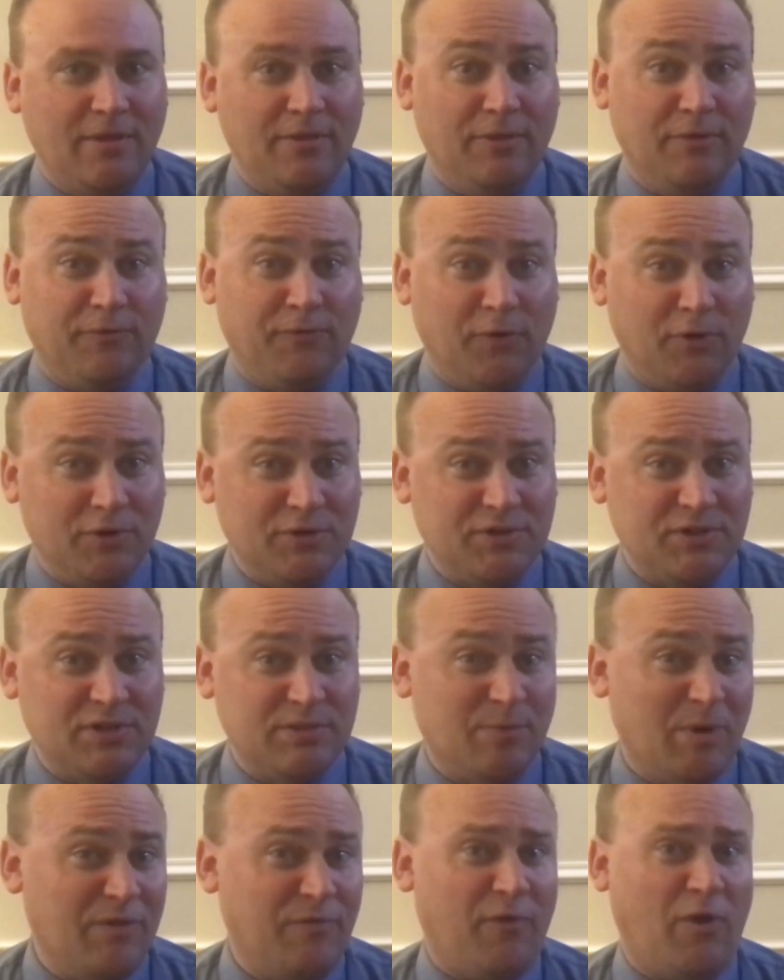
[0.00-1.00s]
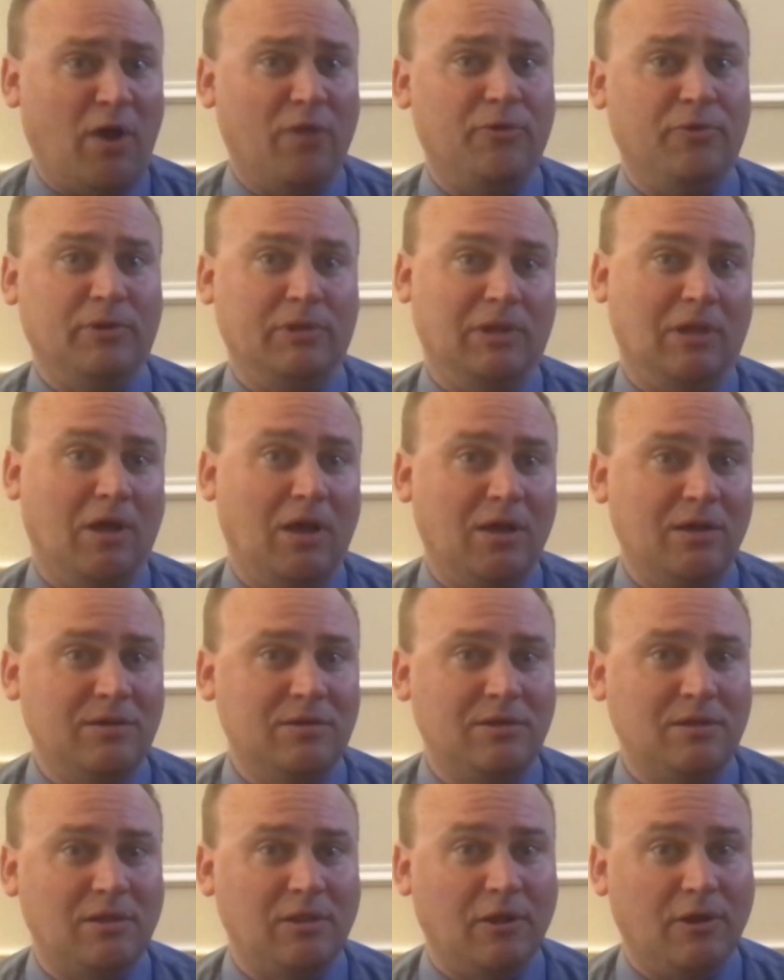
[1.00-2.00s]
The first is my father-in-law,
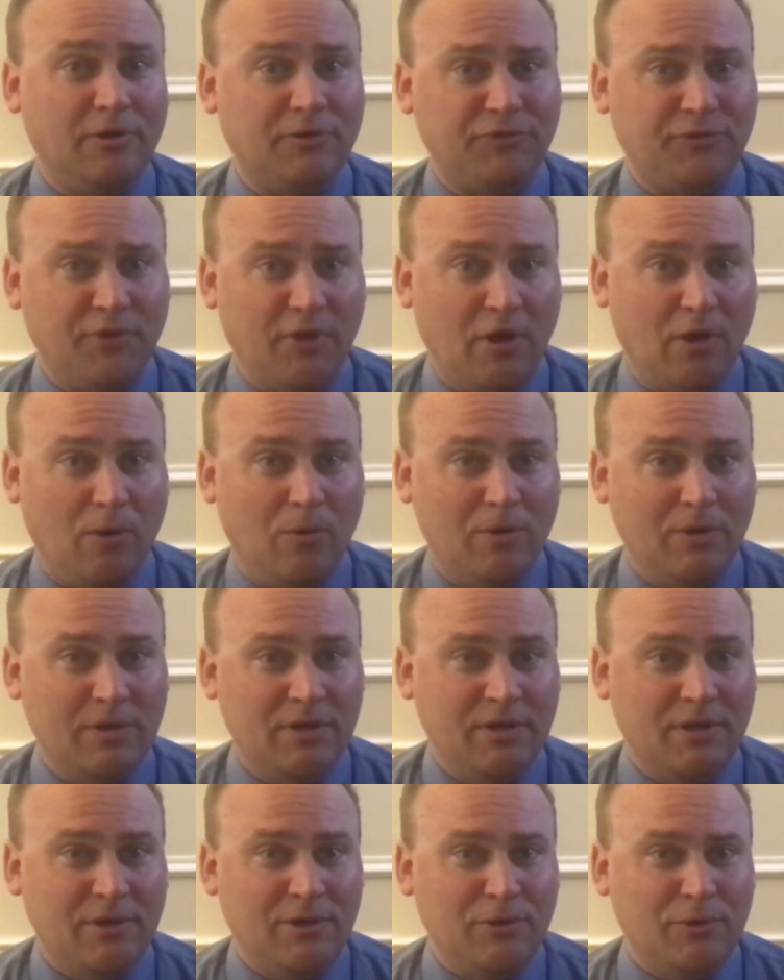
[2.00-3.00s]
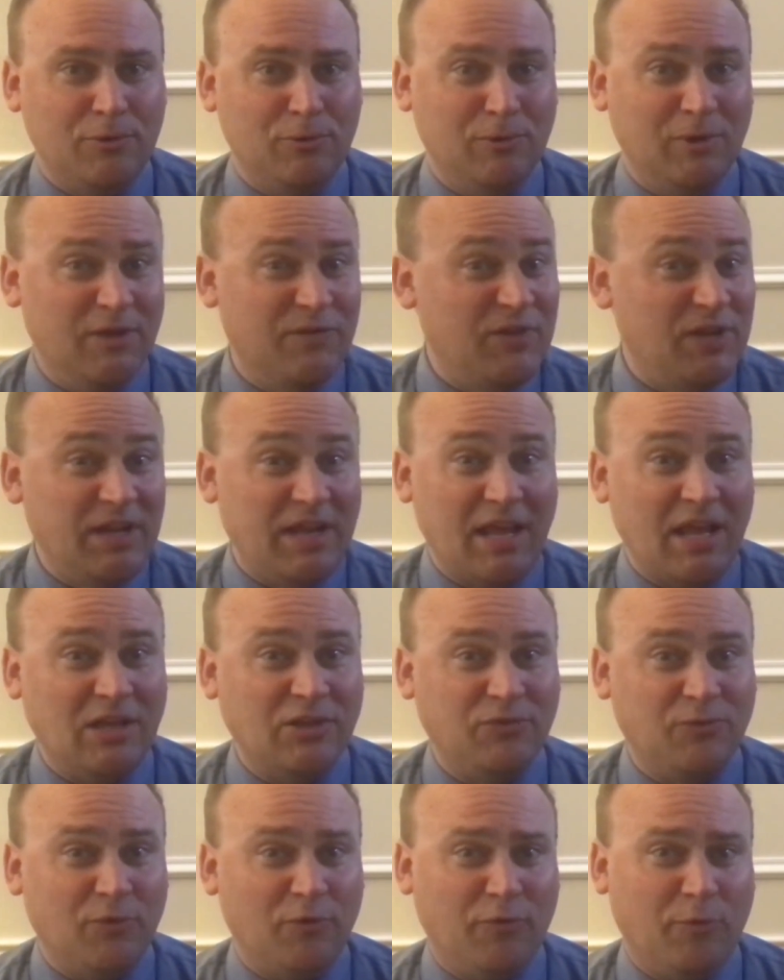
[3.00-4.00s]
Claire Snow, who lived in
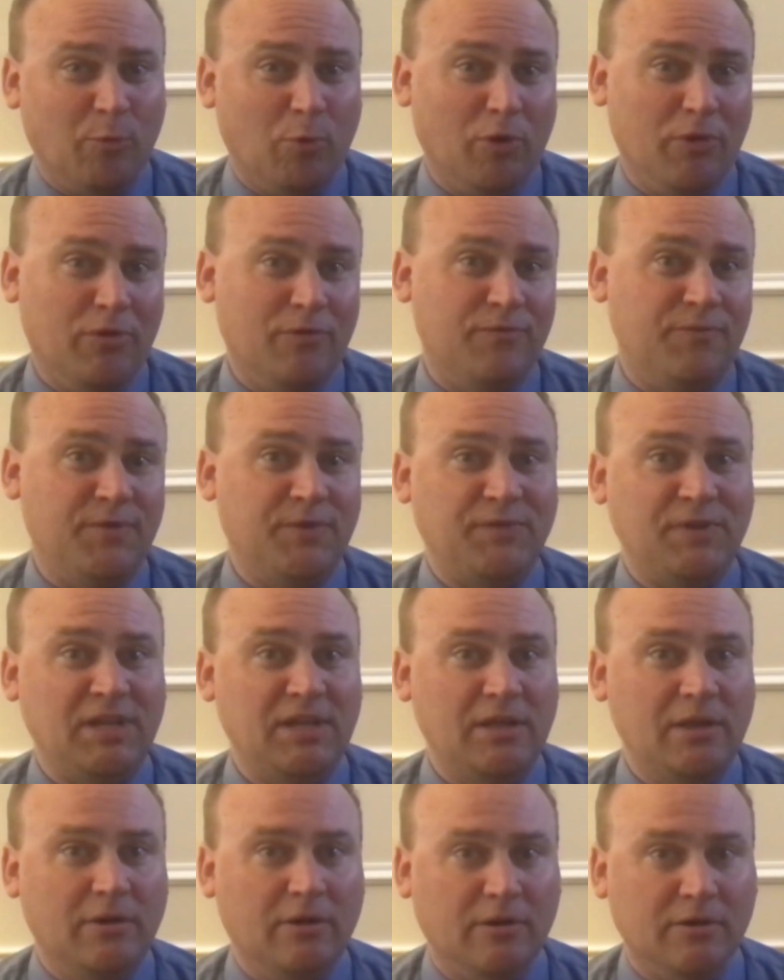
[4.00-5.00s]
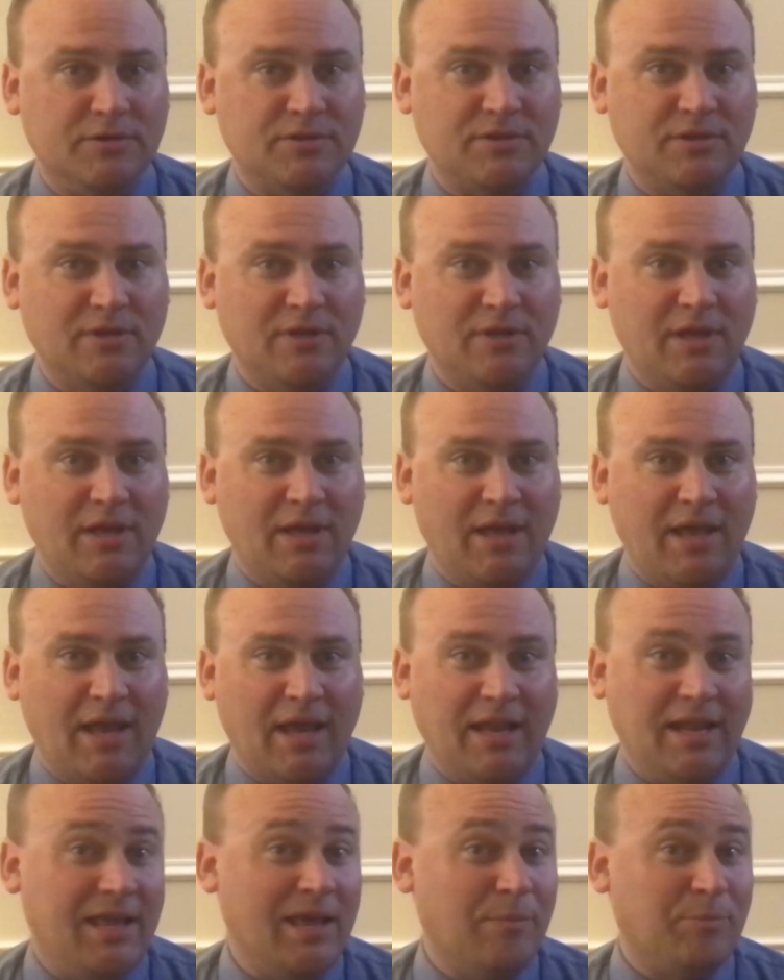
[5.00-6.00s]
Kaysville for more than 50 years.
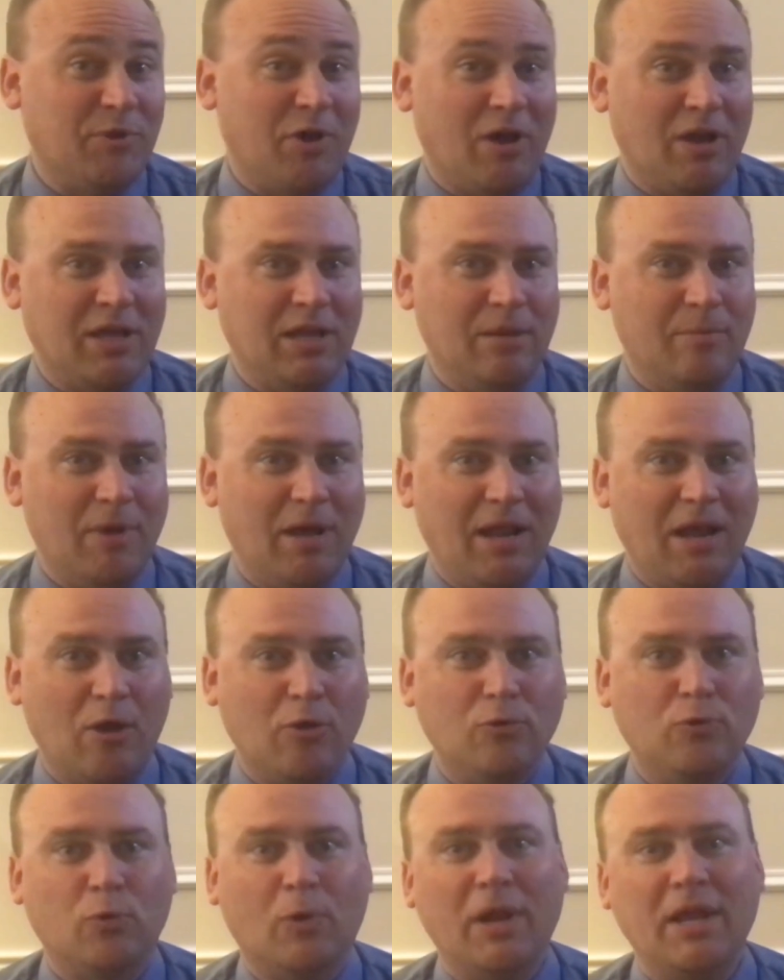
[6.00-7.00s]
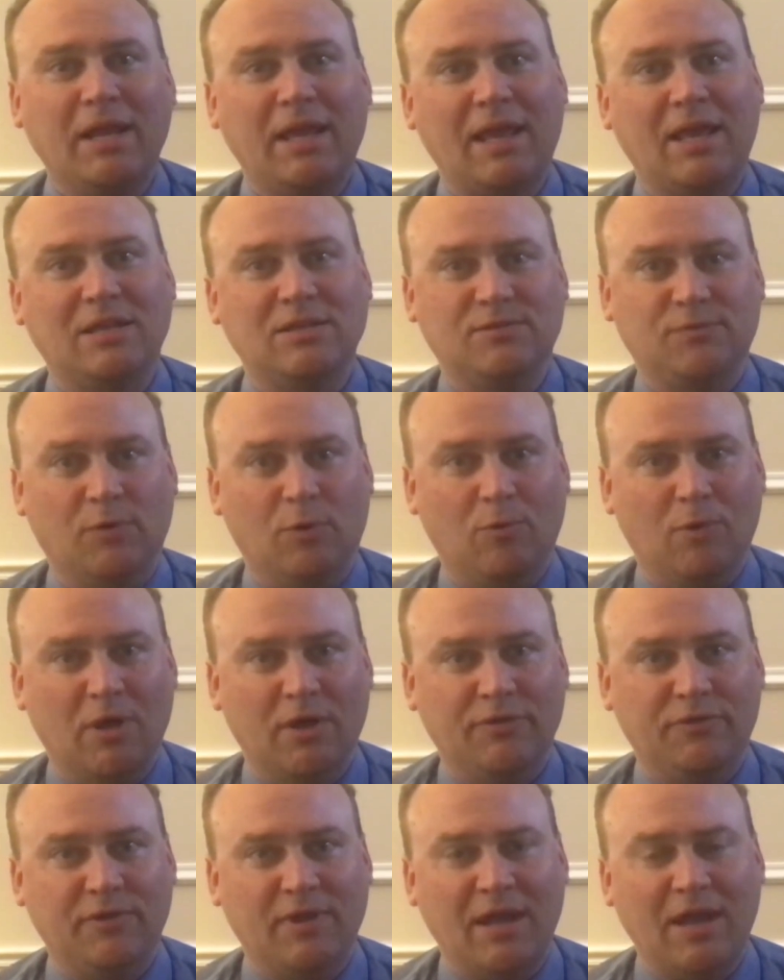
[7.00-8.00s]
And he kept talking about how great Kaysville
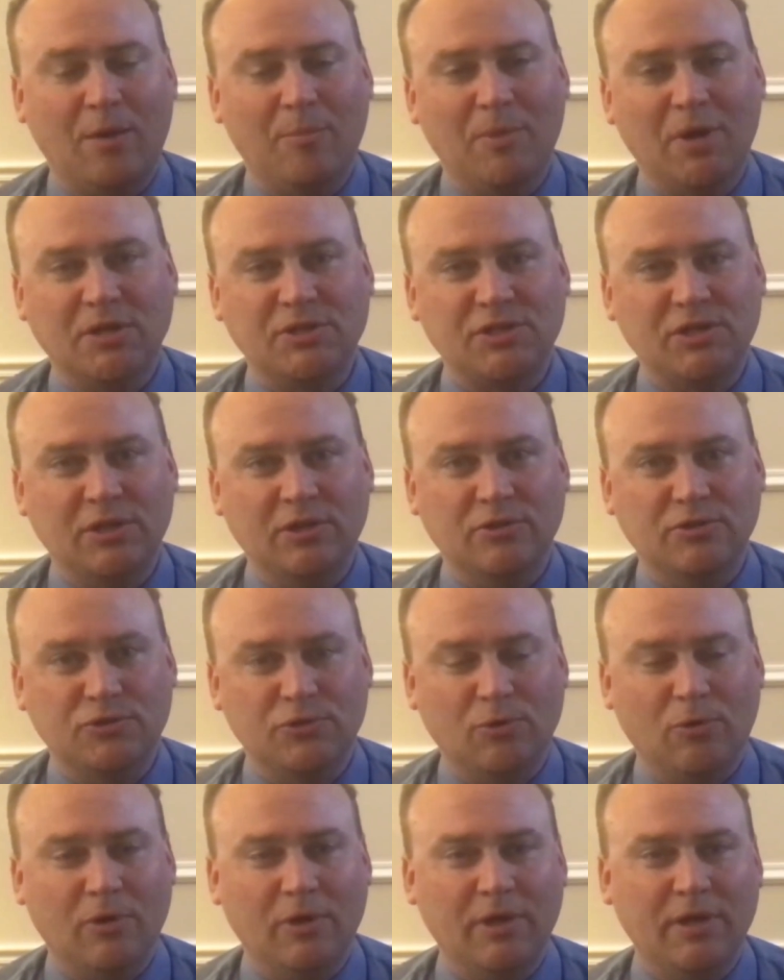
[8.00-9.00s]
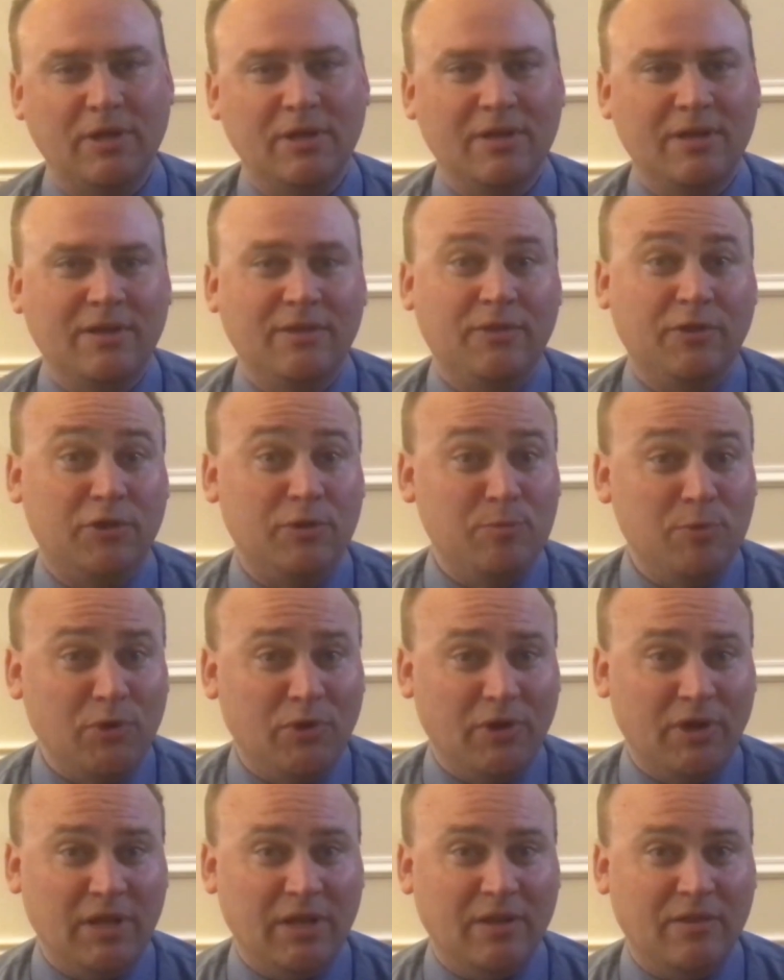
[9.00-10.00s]
was and how much he enjoyed the
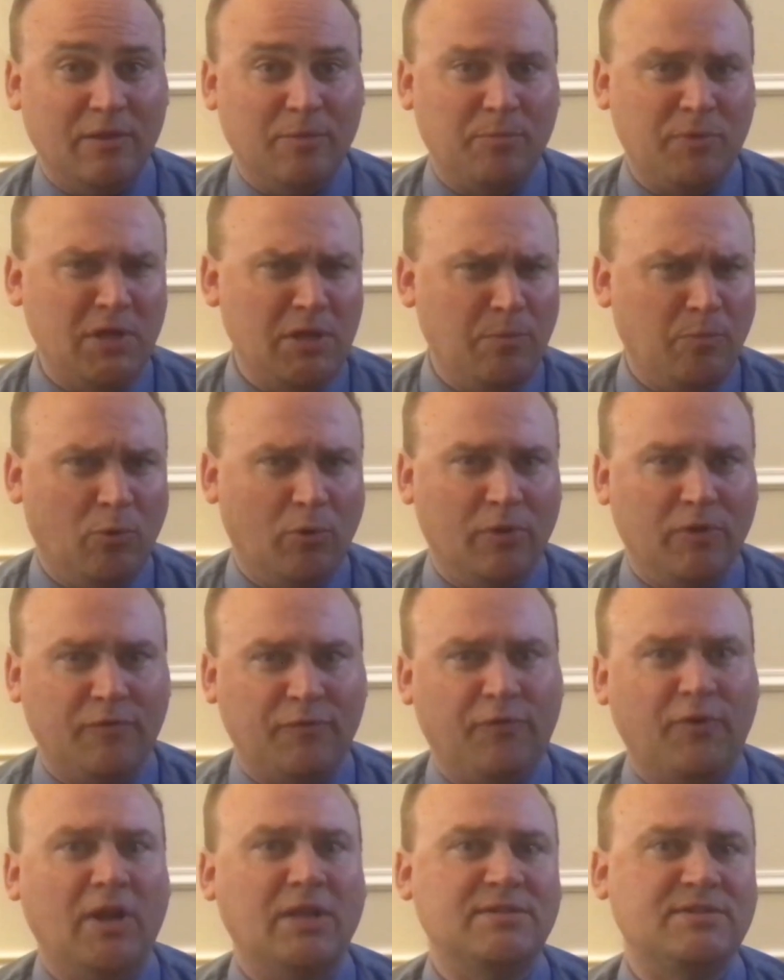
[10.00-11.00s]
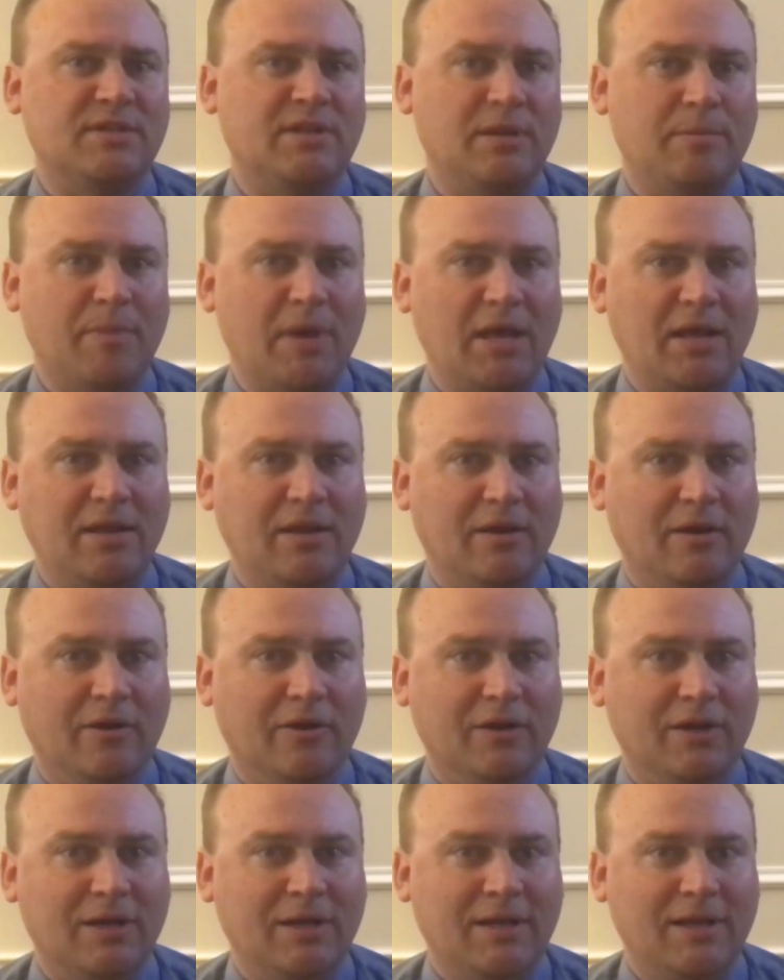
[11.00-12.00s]
community and the people and the friends that he made here.